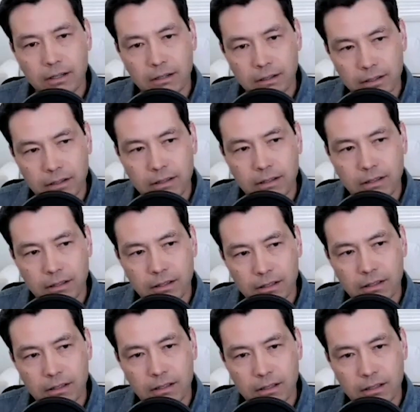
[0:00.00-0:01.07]
what courage is,
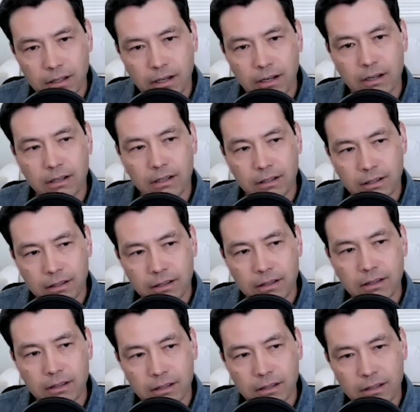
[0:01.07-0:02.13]
you know.
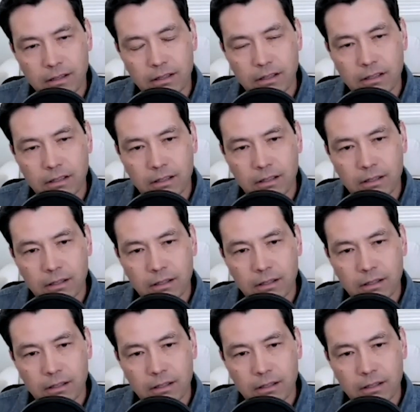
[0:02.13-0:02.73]
And